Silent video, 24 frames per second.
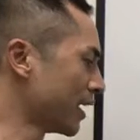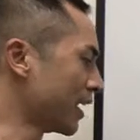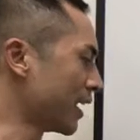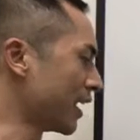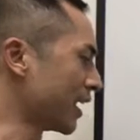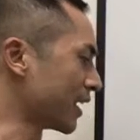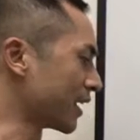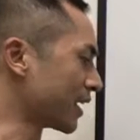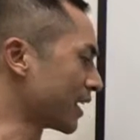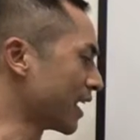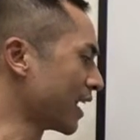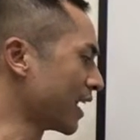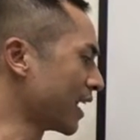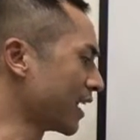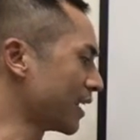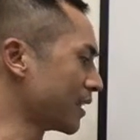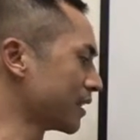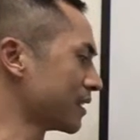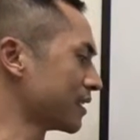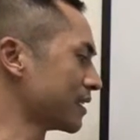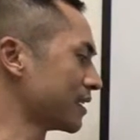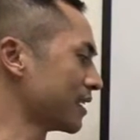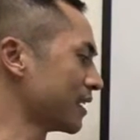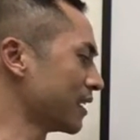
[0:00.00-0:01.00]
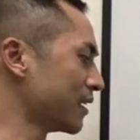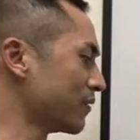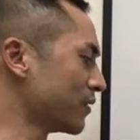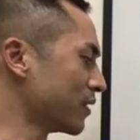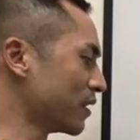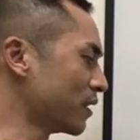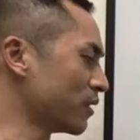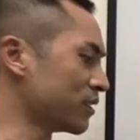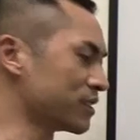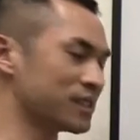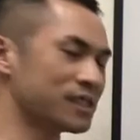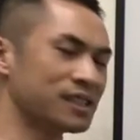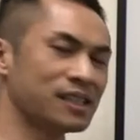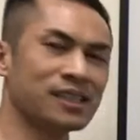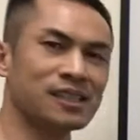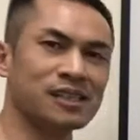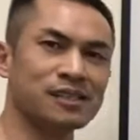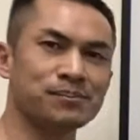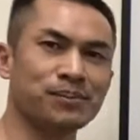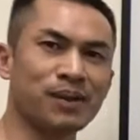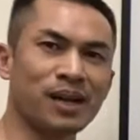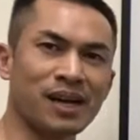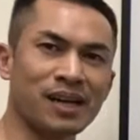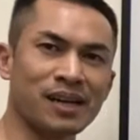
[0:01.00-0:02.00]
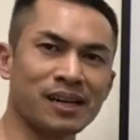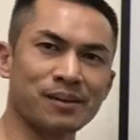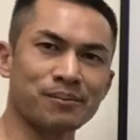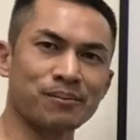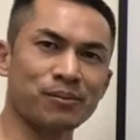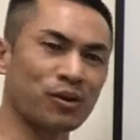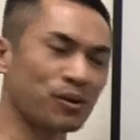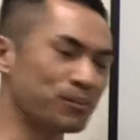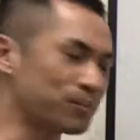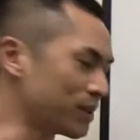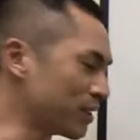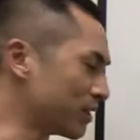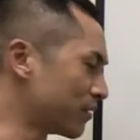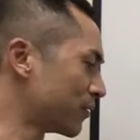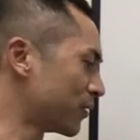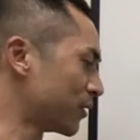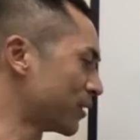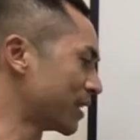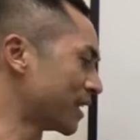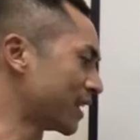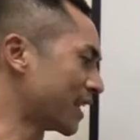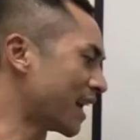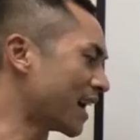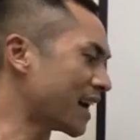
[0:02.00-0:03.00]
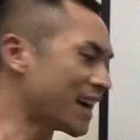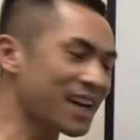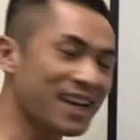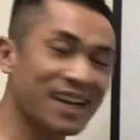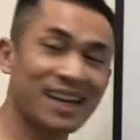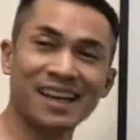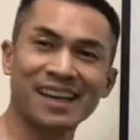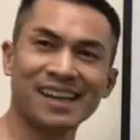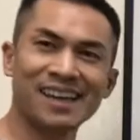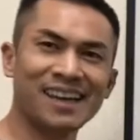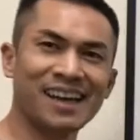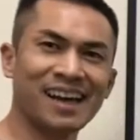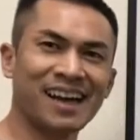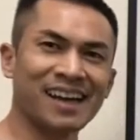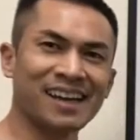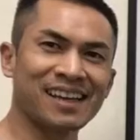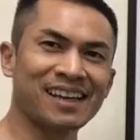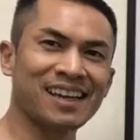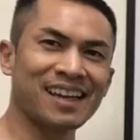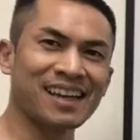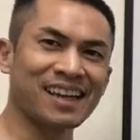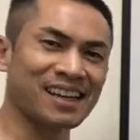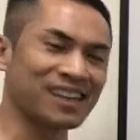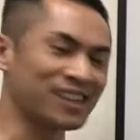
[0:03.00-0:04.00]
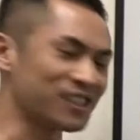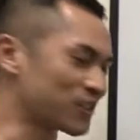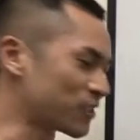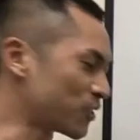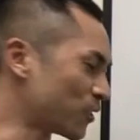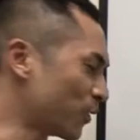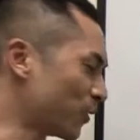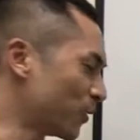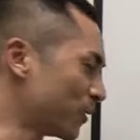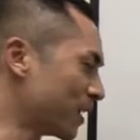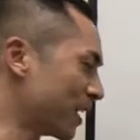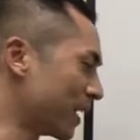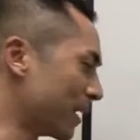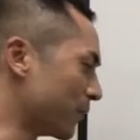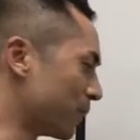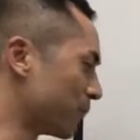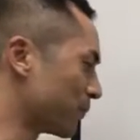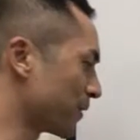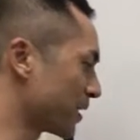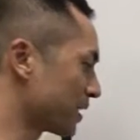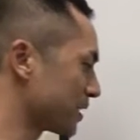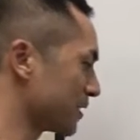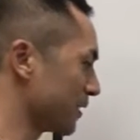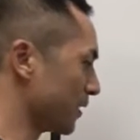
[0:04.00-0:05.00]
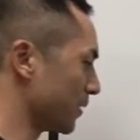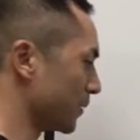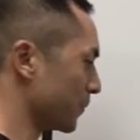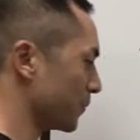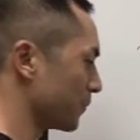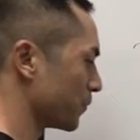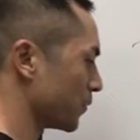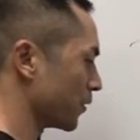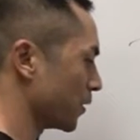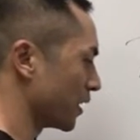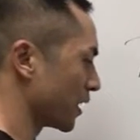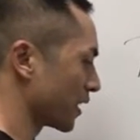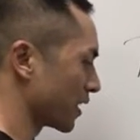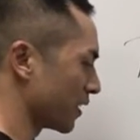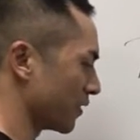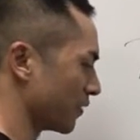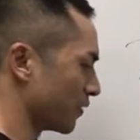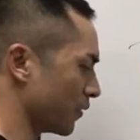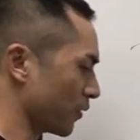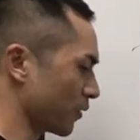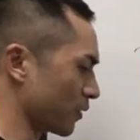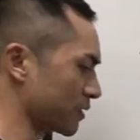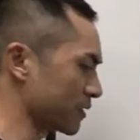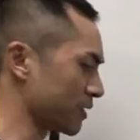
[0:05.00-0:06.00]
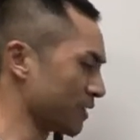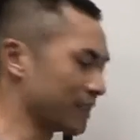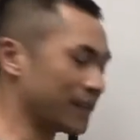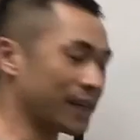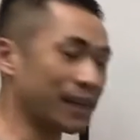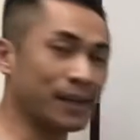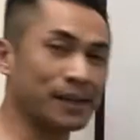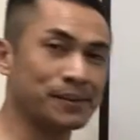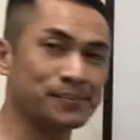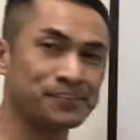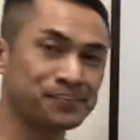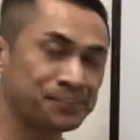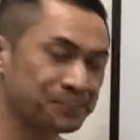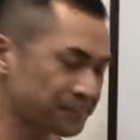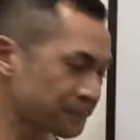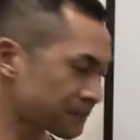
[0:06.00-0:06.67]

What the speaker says: I can't, even though she is blonde and more beautiful than I can't control that. So we're not going to focus on that.